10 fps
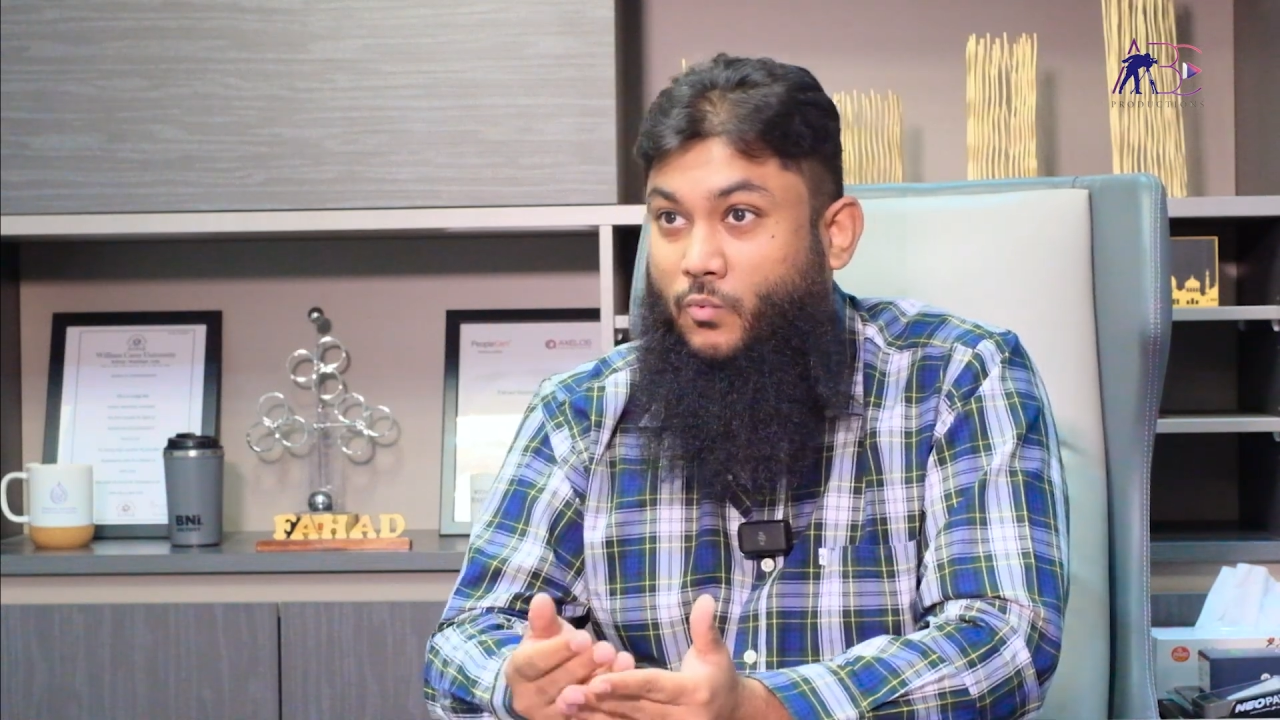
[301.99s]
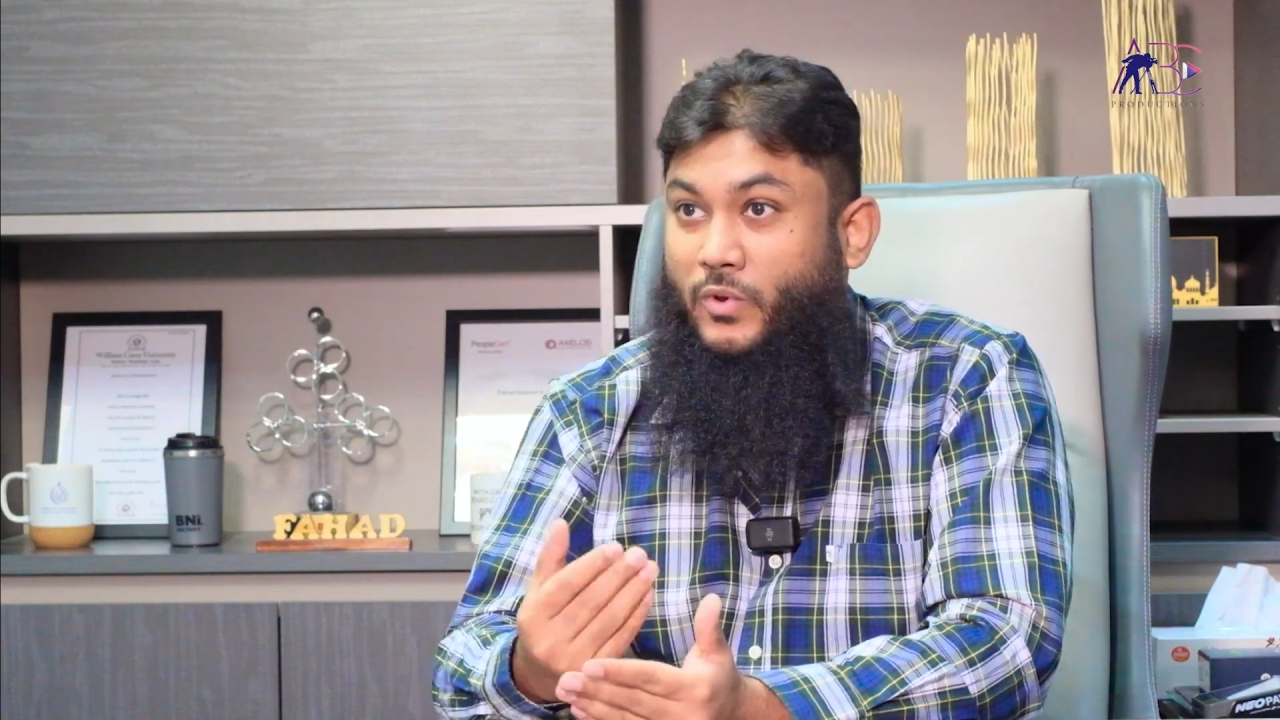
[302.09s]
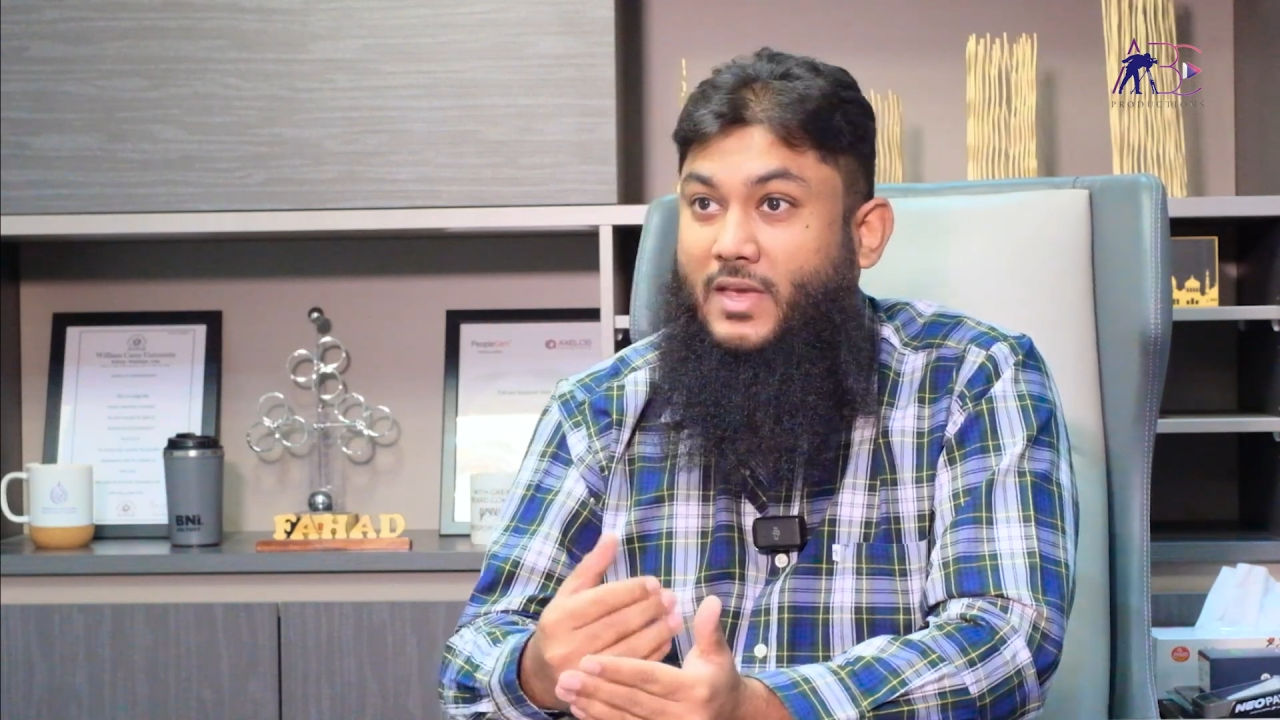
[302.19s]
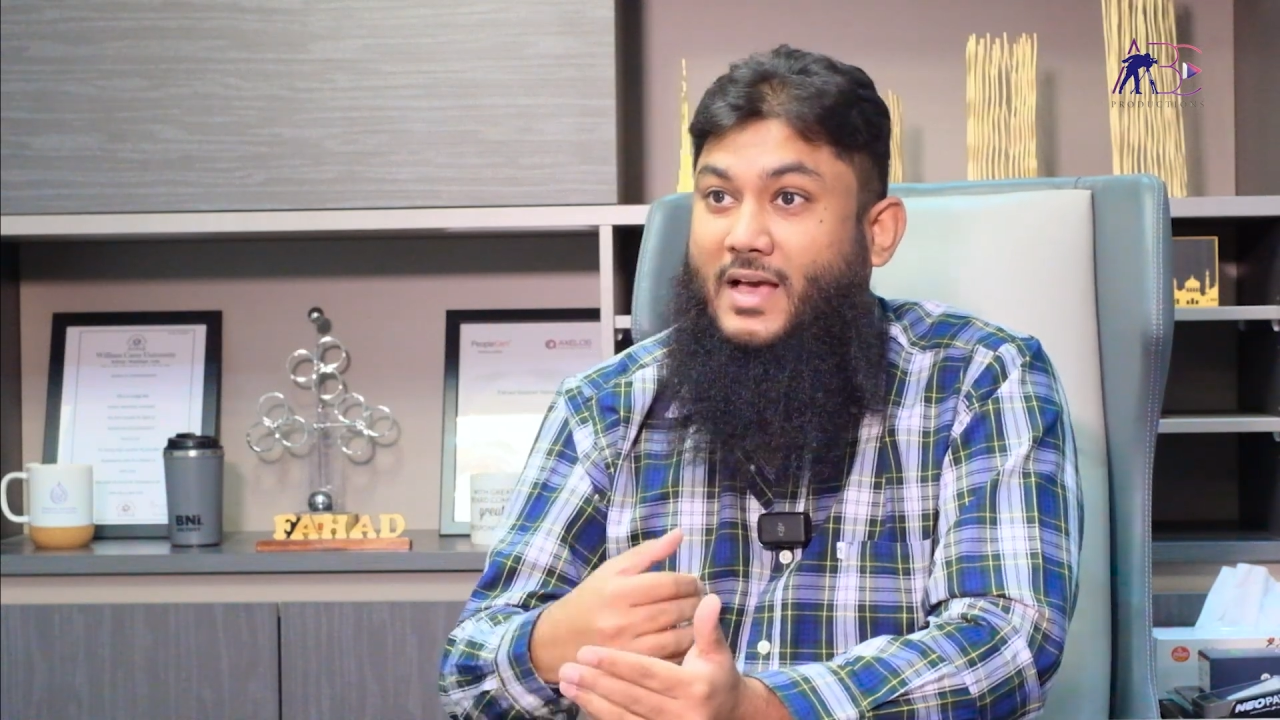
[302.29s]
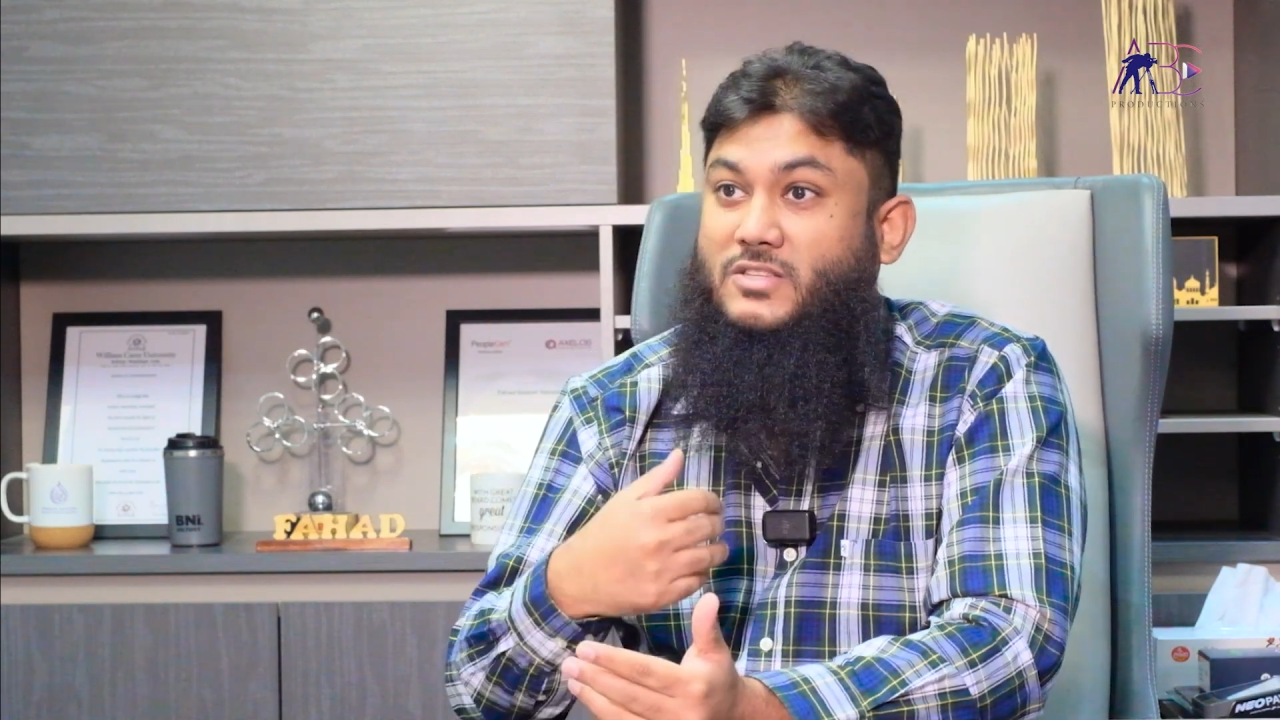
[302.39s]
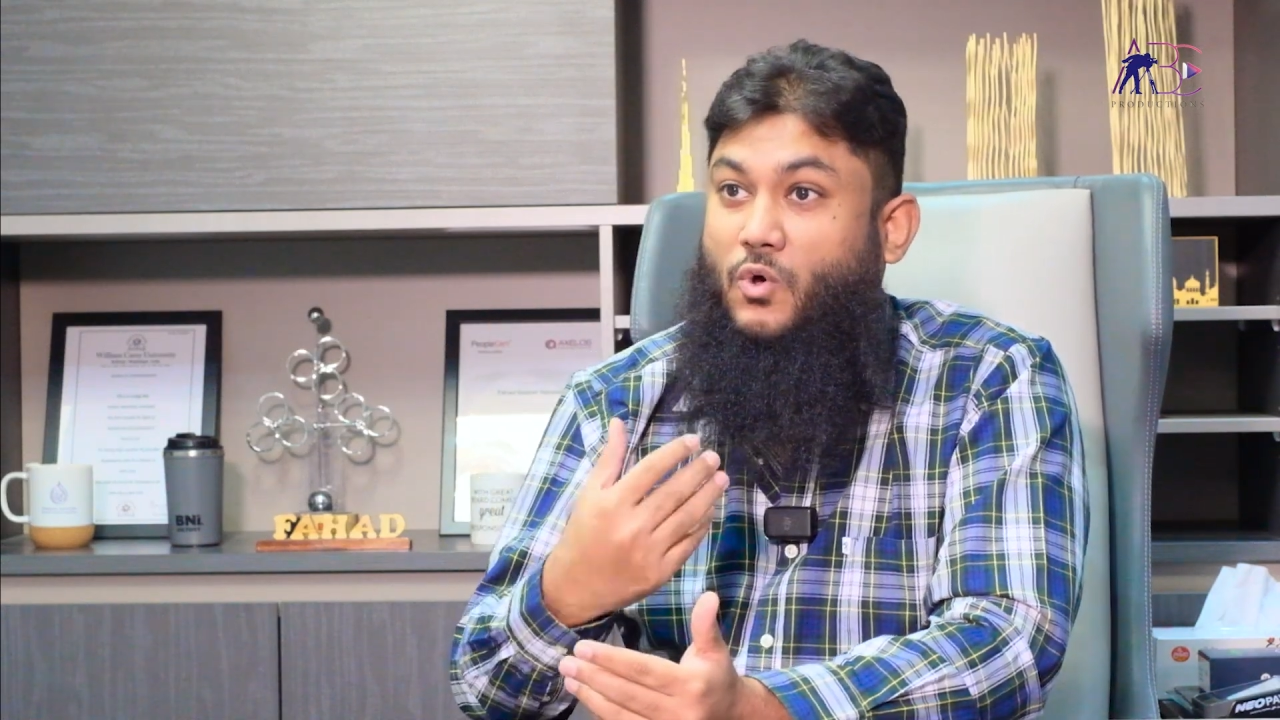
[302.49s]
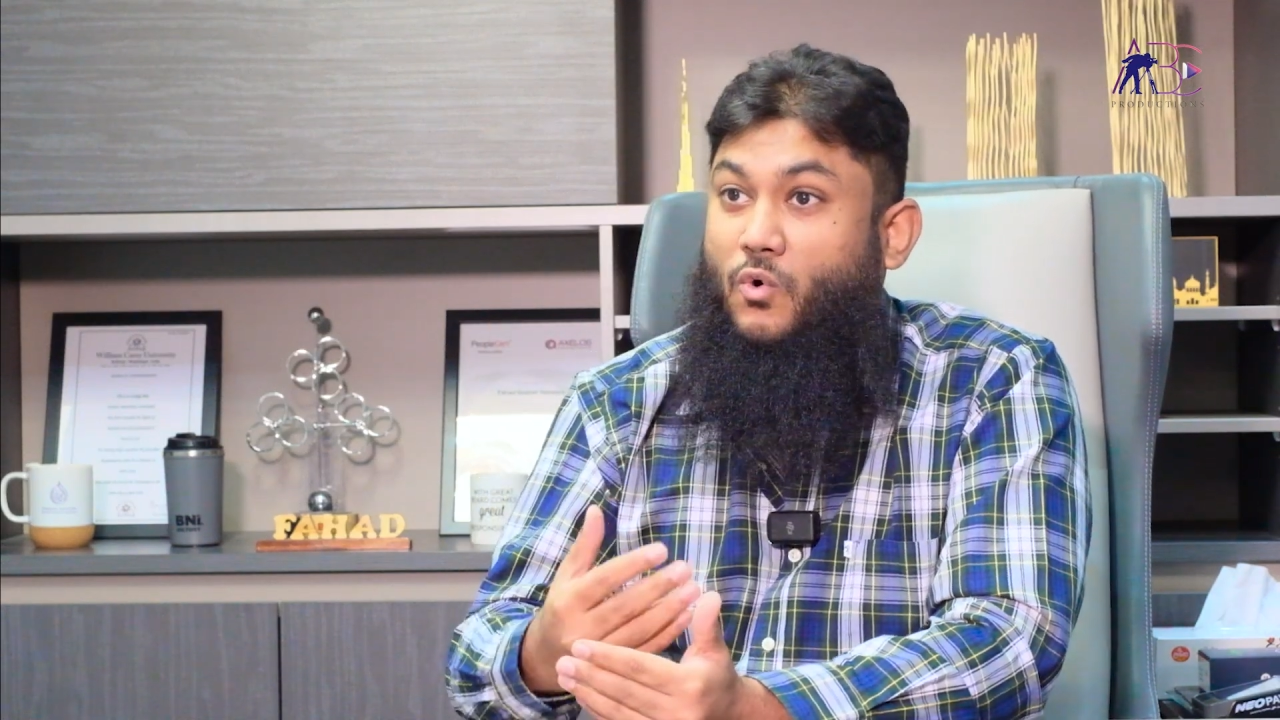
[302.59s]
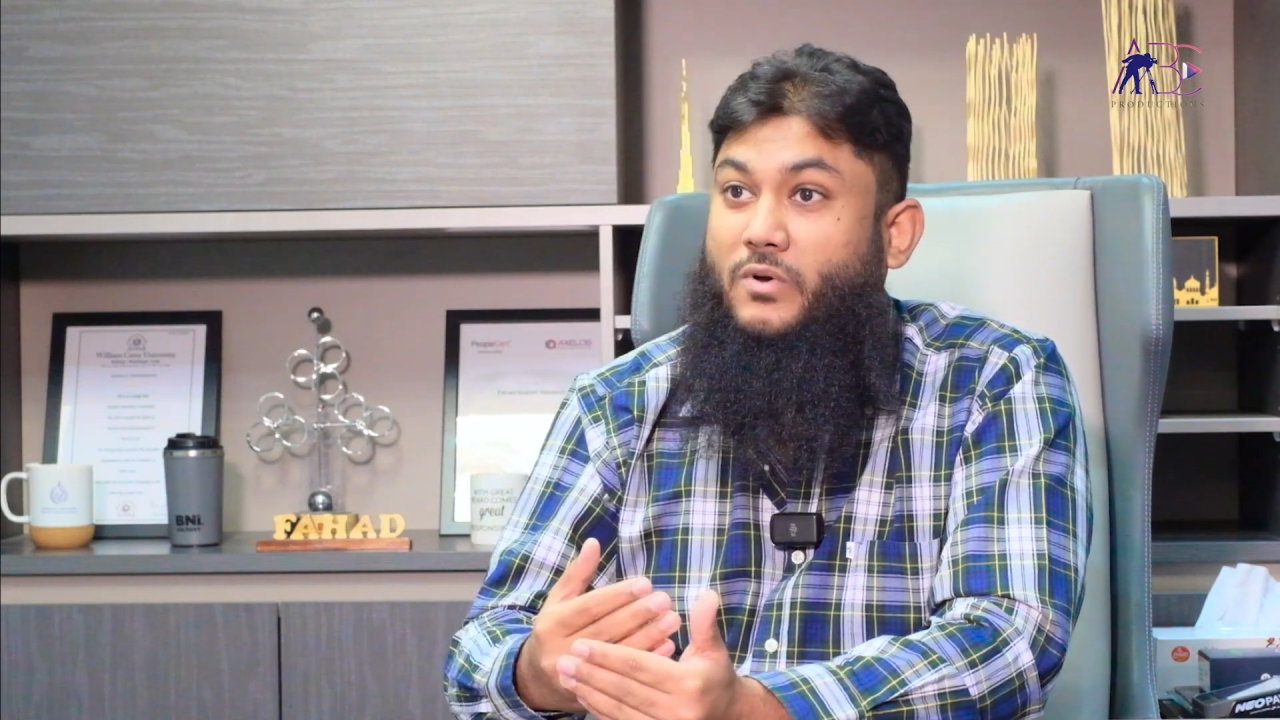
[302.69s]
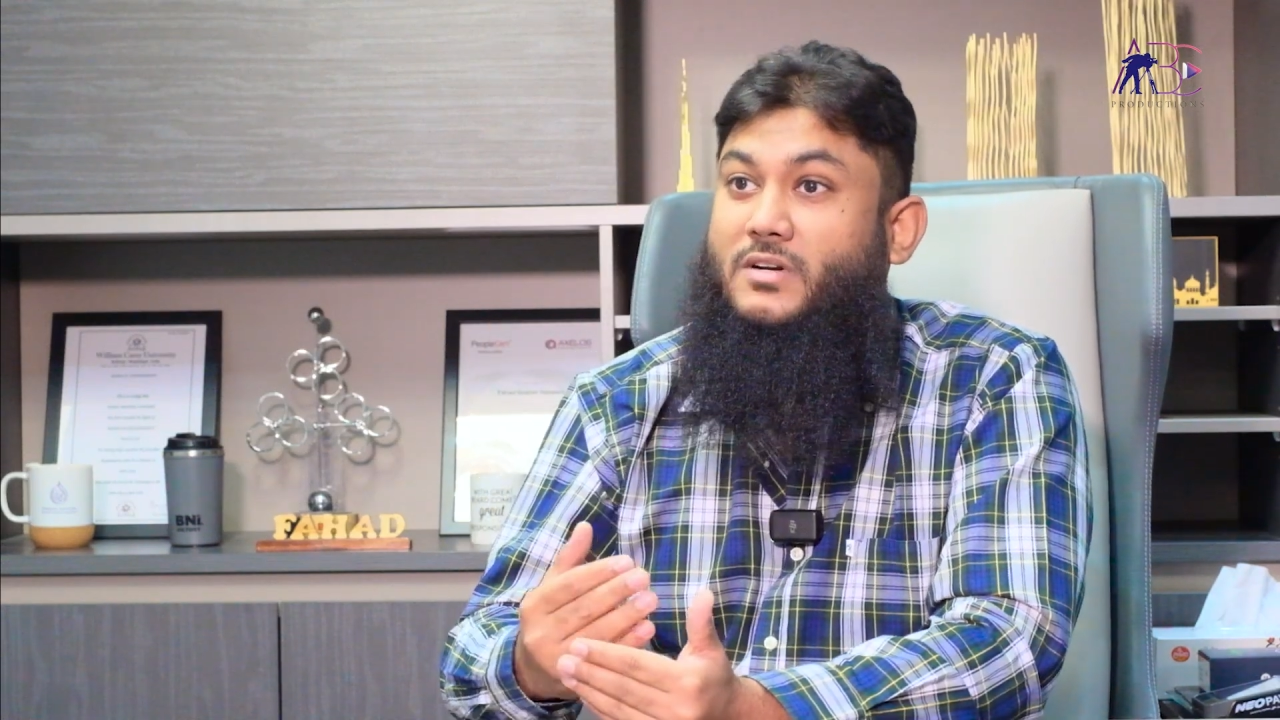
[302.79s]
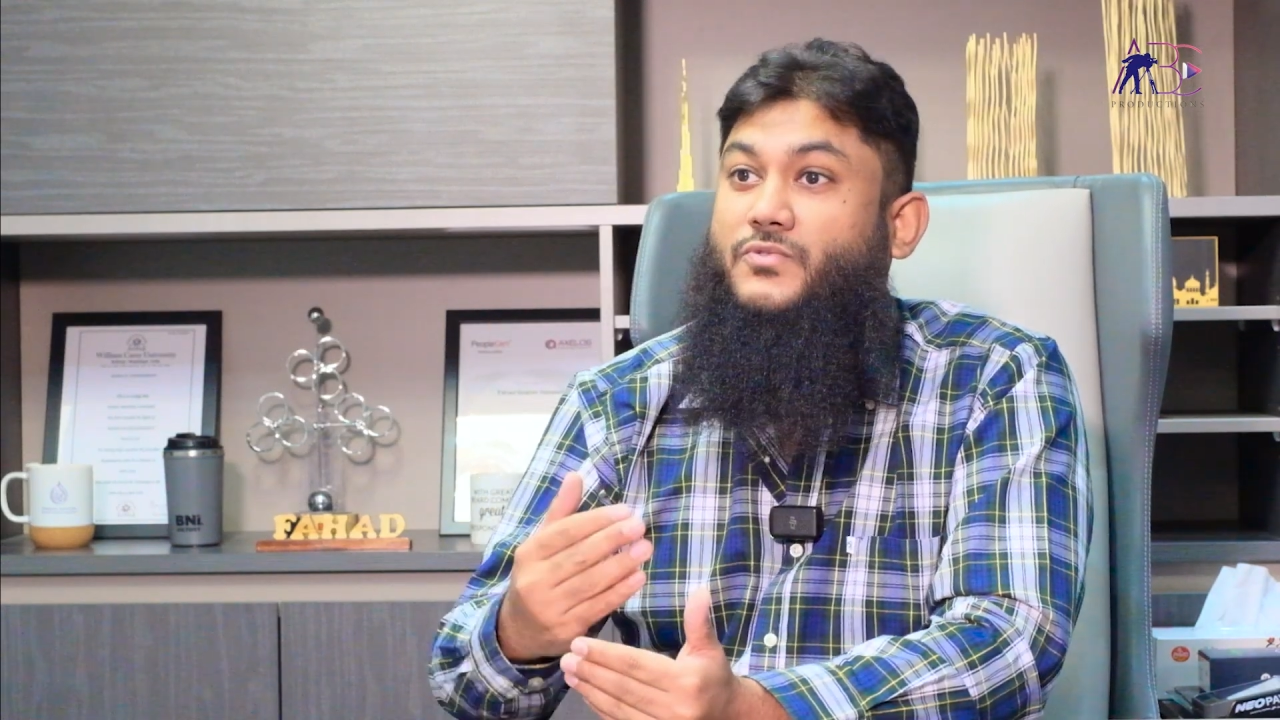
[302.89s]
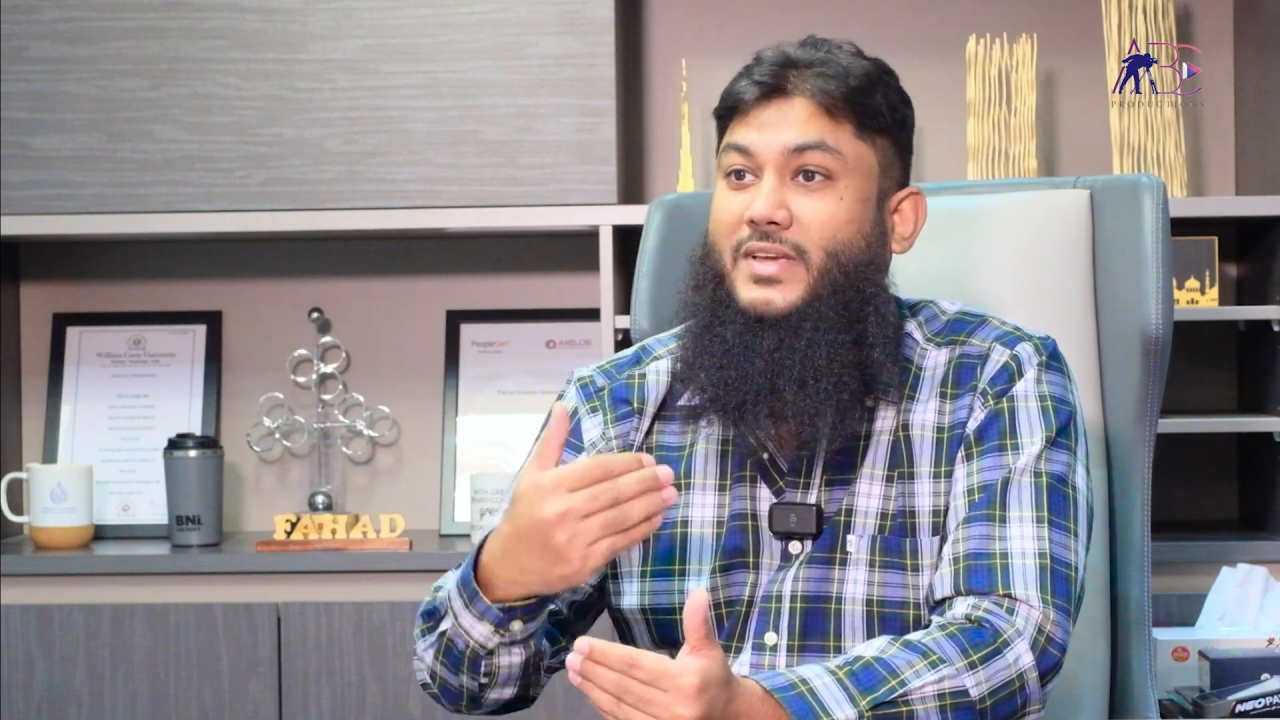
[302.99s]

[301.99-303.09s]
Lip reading: We as owners, we